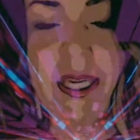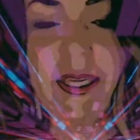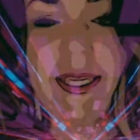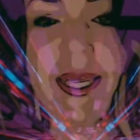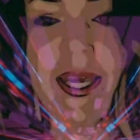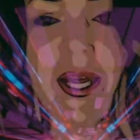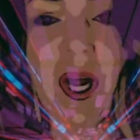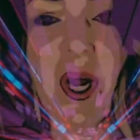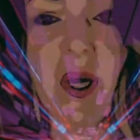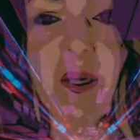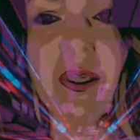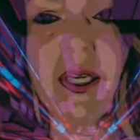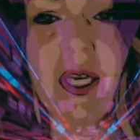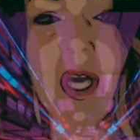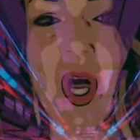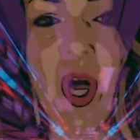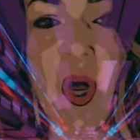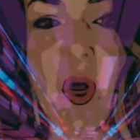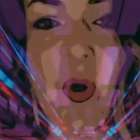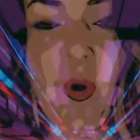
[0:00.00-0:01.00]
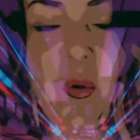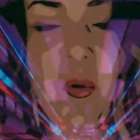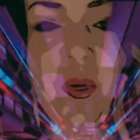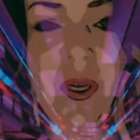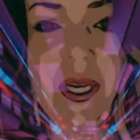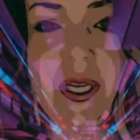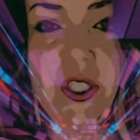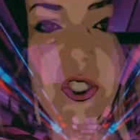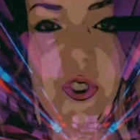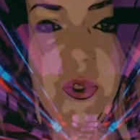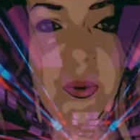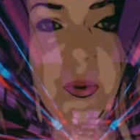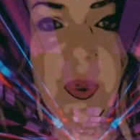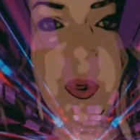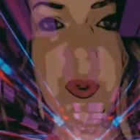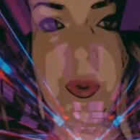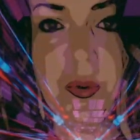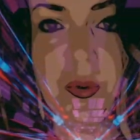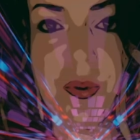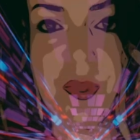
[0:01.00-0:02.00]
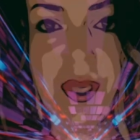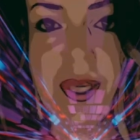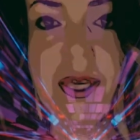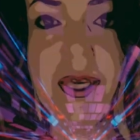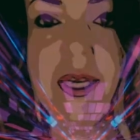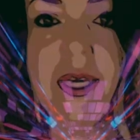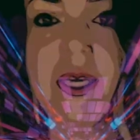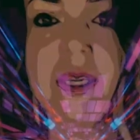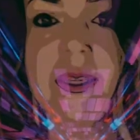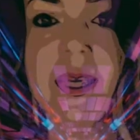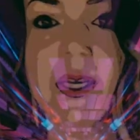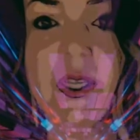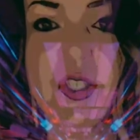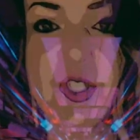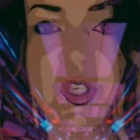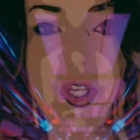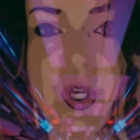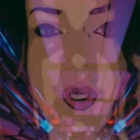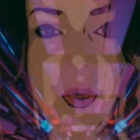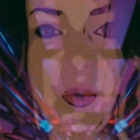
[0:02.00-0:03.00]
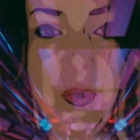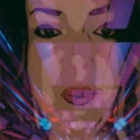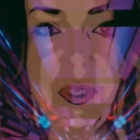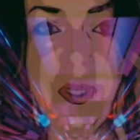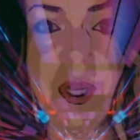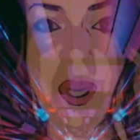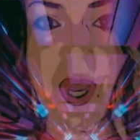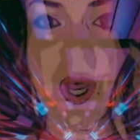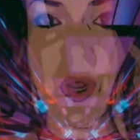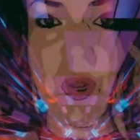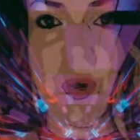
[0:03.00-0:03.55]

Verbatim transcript: They are the only truth that you know.